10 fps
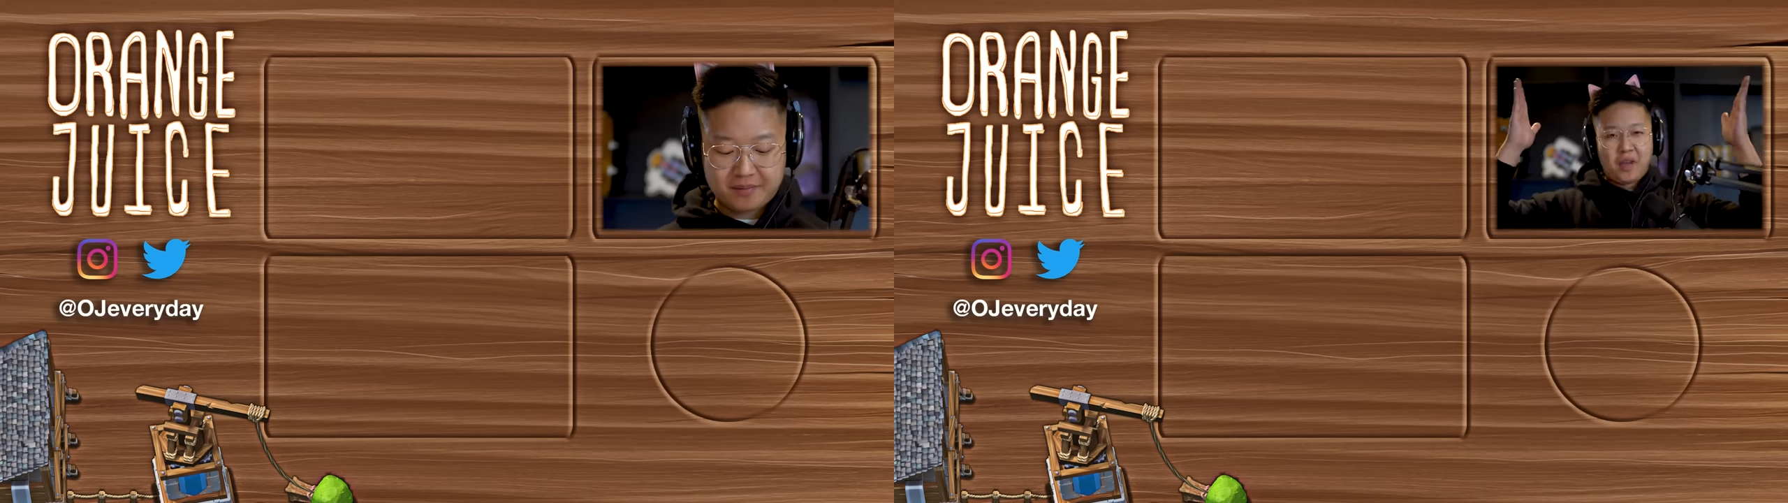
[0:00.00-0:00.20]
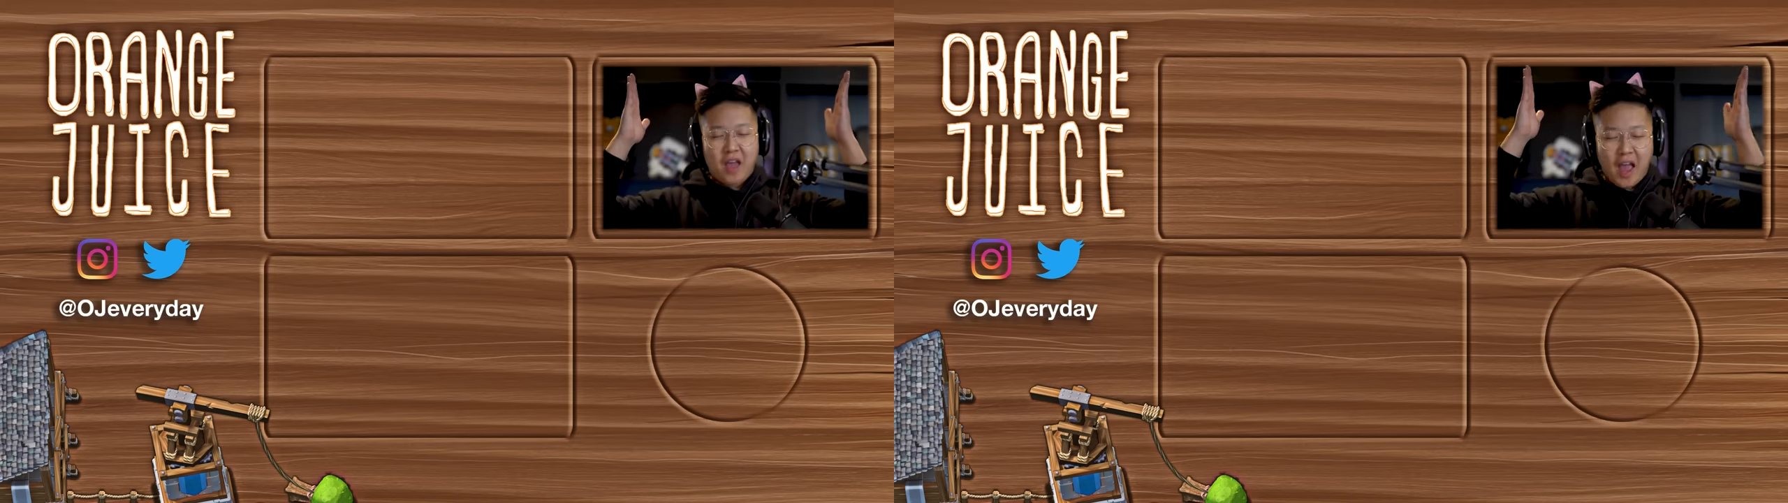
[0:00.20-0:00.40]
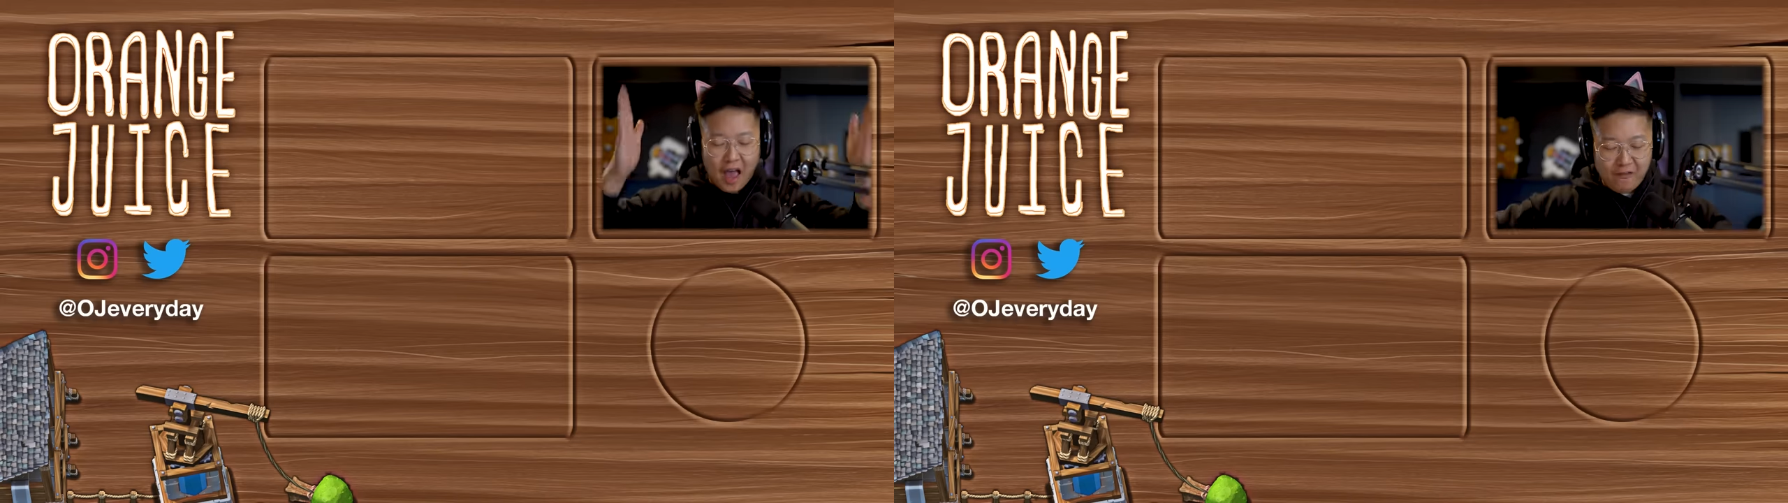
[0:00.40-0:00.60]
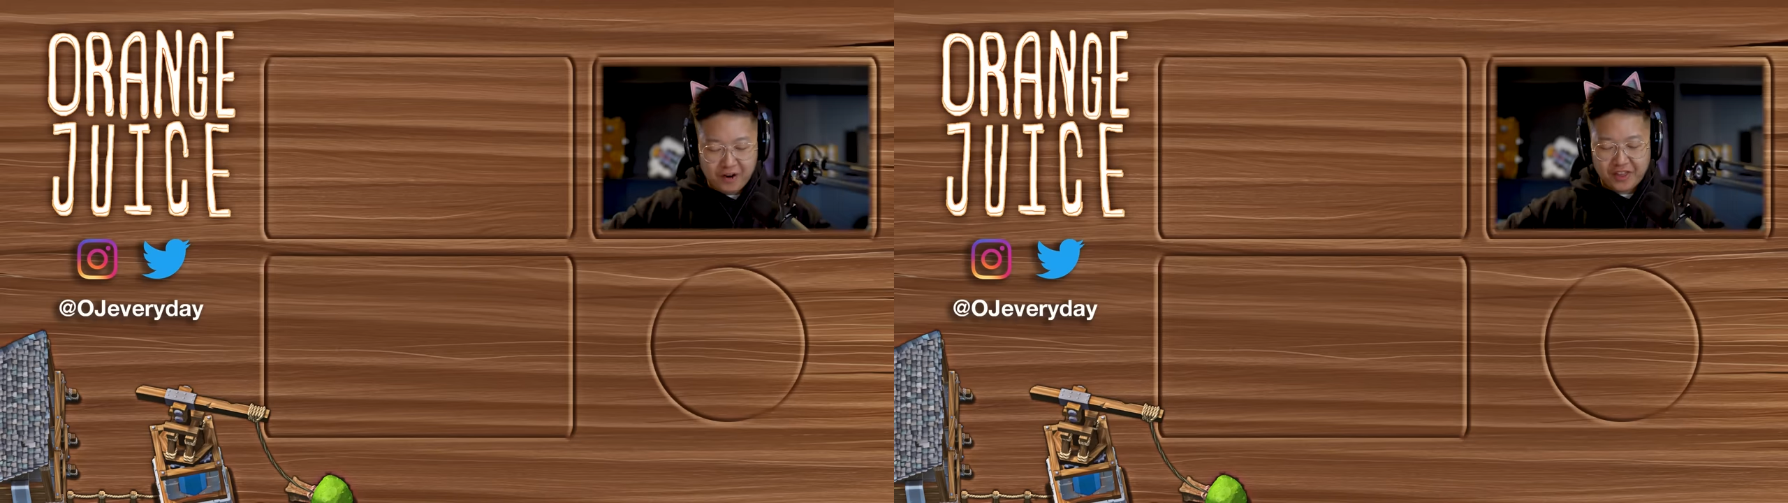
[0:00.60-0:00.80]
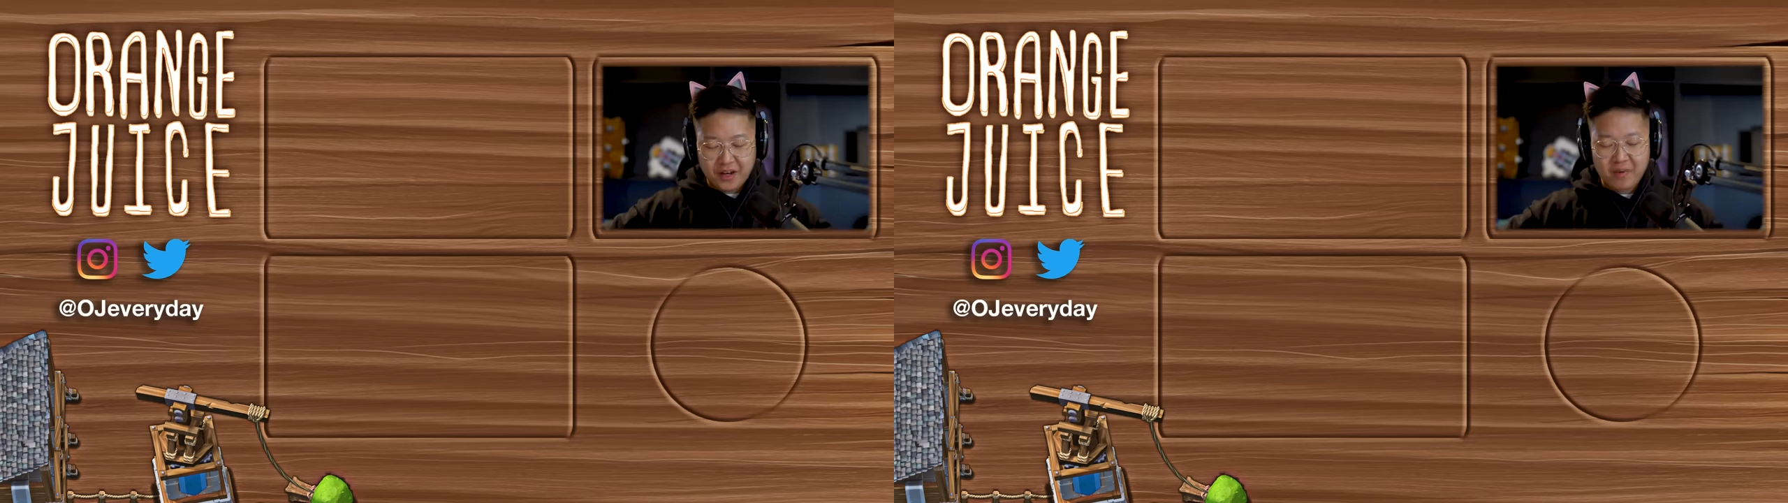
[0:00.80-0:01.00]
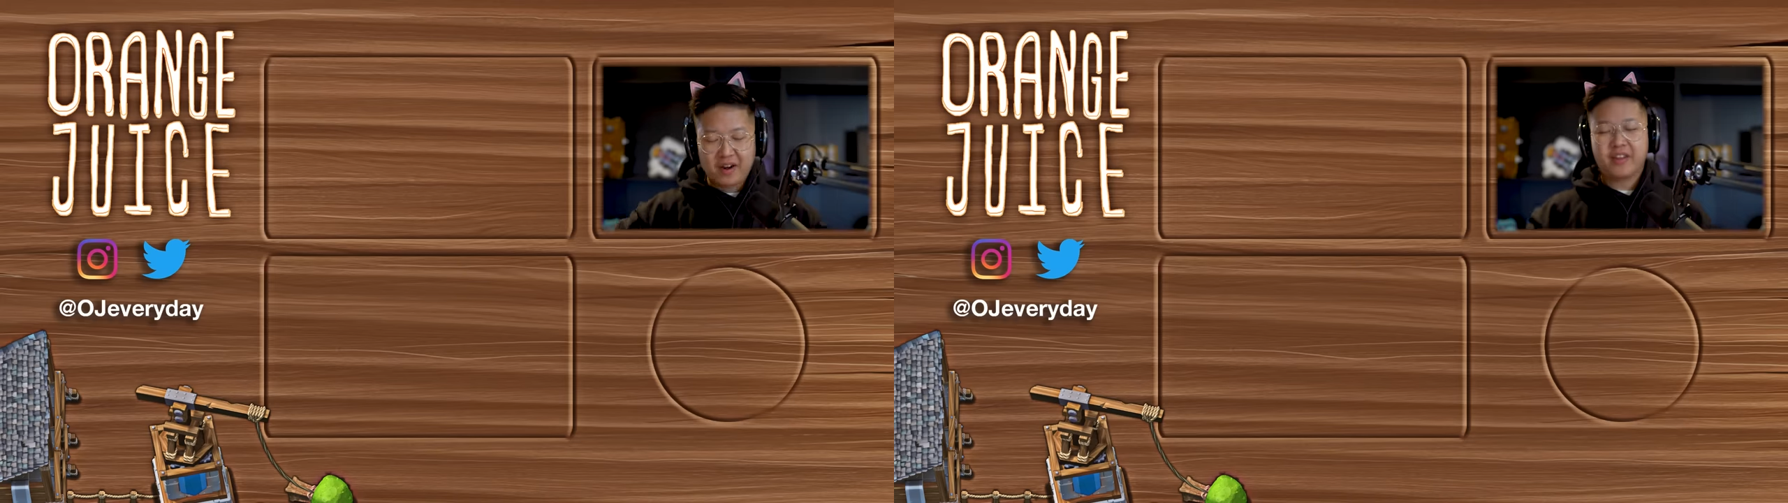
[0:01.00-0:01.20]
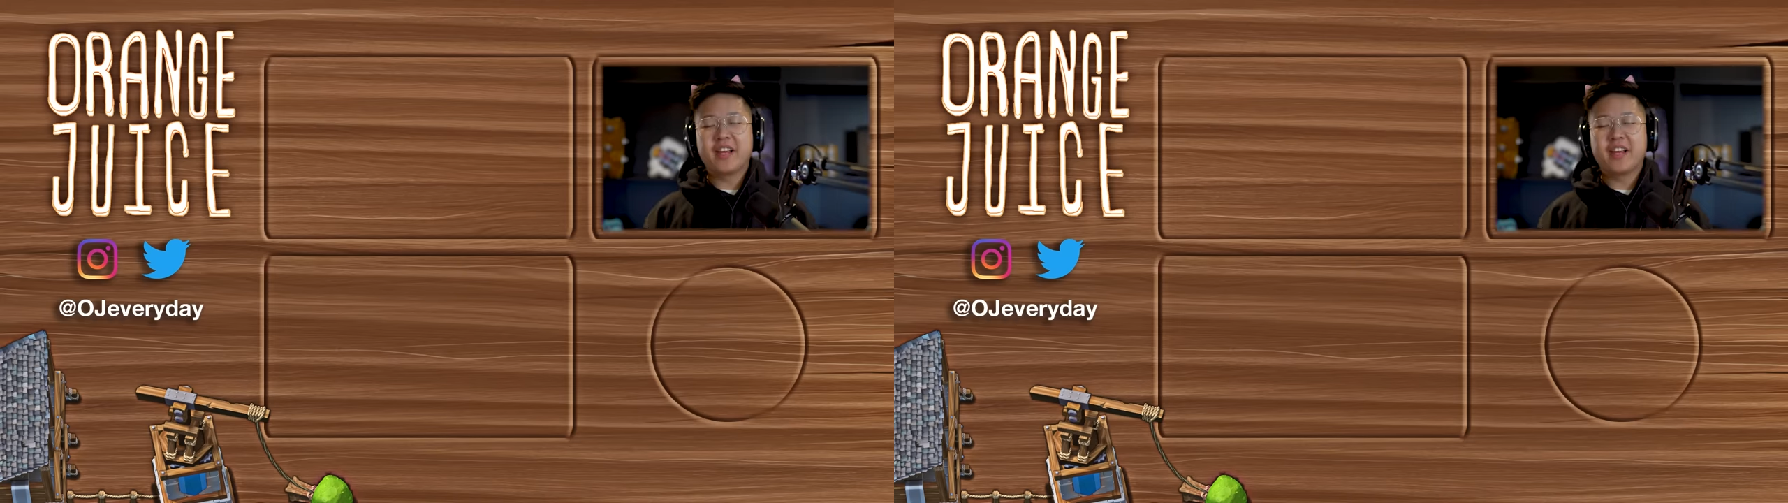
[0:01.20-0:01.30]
Pick everything middle.